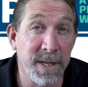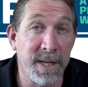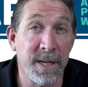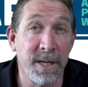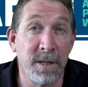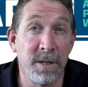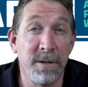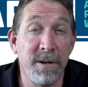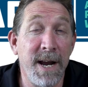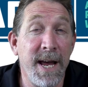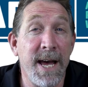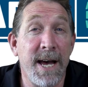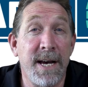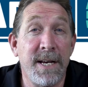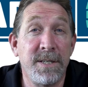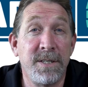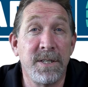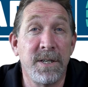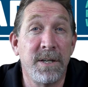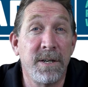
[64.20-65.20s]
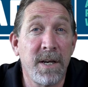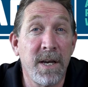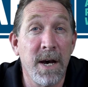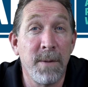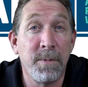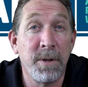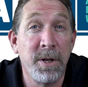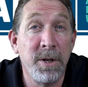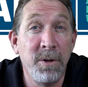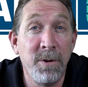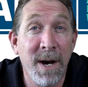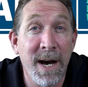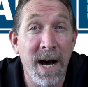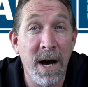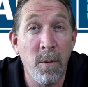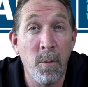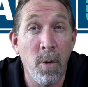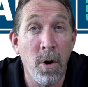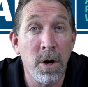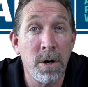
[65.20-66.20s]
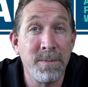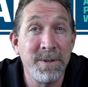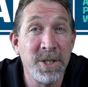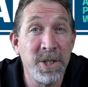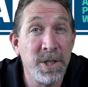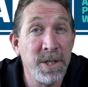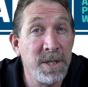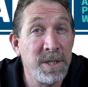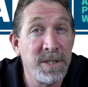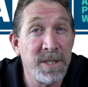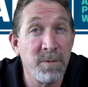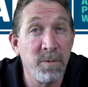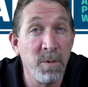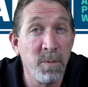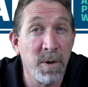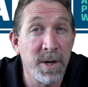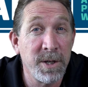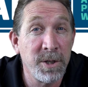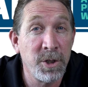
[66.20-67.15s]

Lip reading: Killer has a couple of new hot water machines that we wanna